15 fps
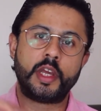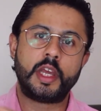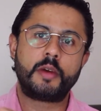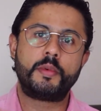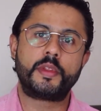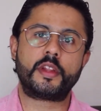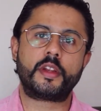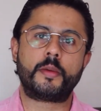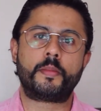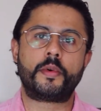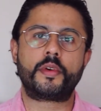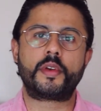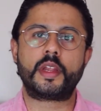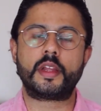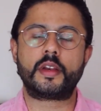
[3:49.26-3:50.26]
within the
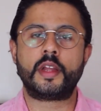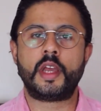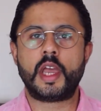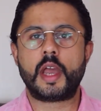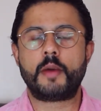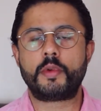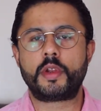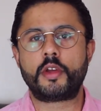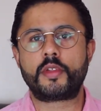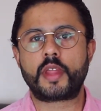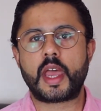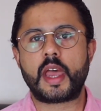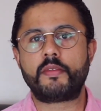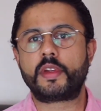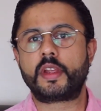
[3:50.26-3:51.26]
body. And, and we know that
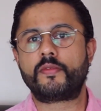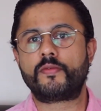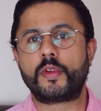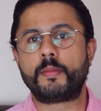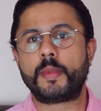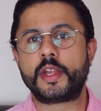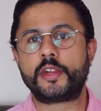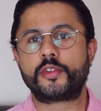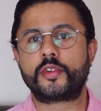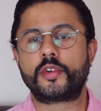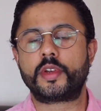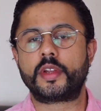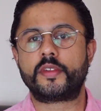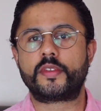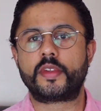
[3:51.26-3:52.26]
having
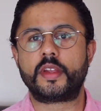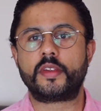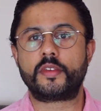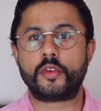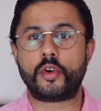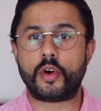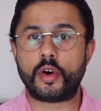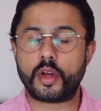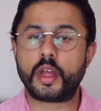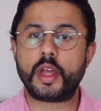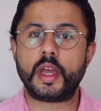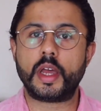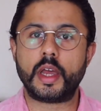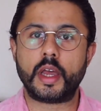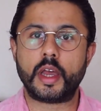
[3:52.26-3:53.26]
inflammation is, is not
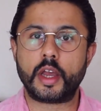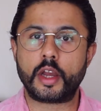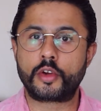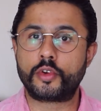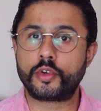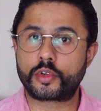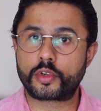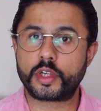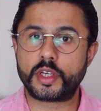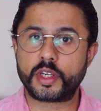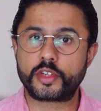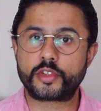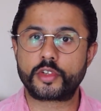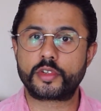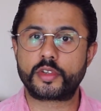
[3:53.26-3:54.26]
uh, a good
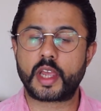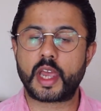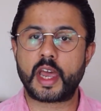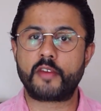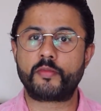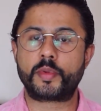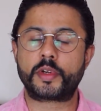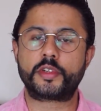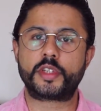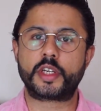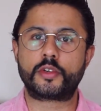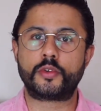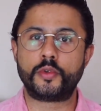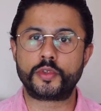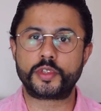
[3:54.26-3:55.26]
condition to have because
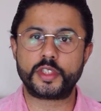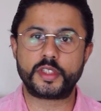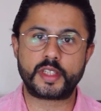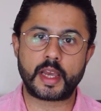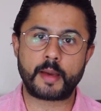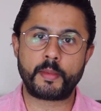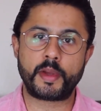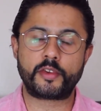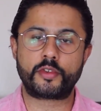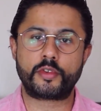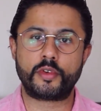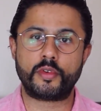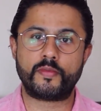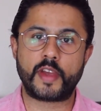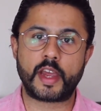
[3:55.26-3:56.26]
it causes damage
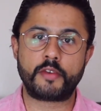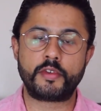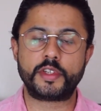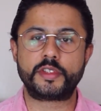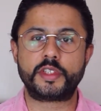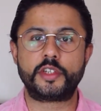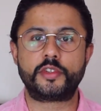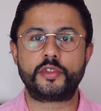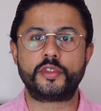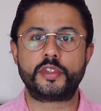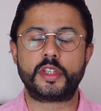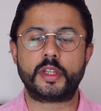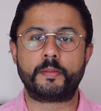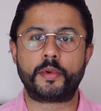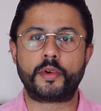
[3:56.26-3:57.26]
to various tissues
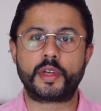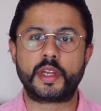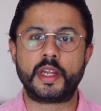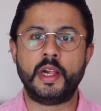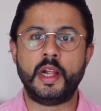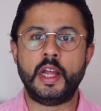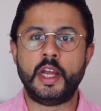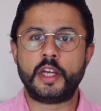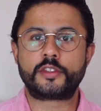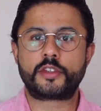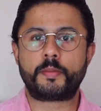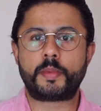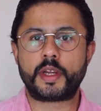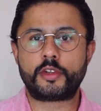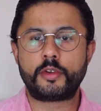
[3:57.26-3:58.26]
in the body.
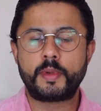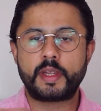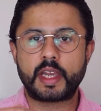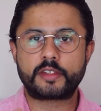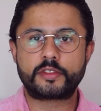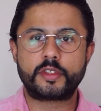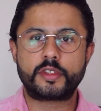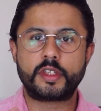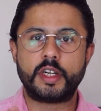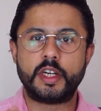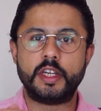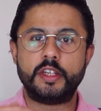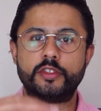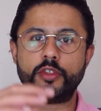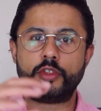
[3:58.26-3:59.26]
So by doing
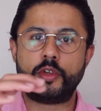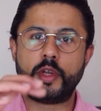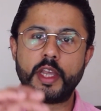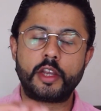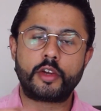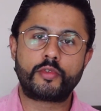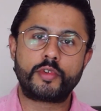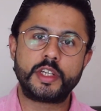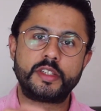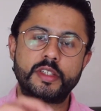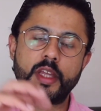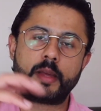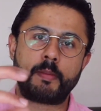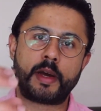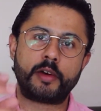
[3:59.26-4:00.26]
exercise, you increase
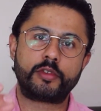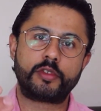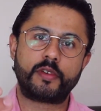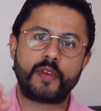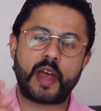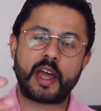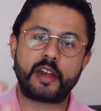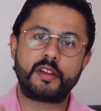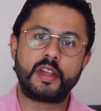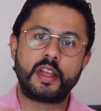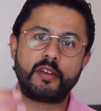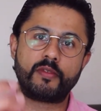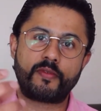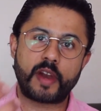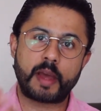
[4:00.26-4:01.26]
the amount of anti
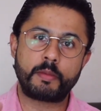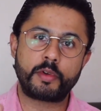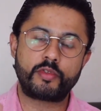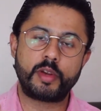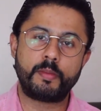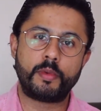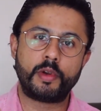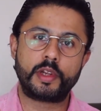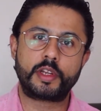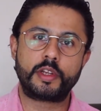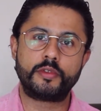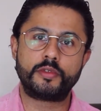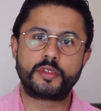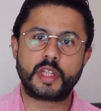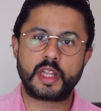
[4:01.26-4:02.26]
anti-inflammatory
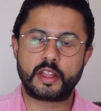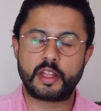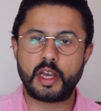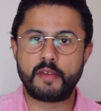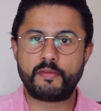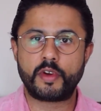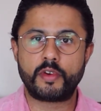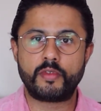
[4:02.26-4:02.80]
molecules that the liver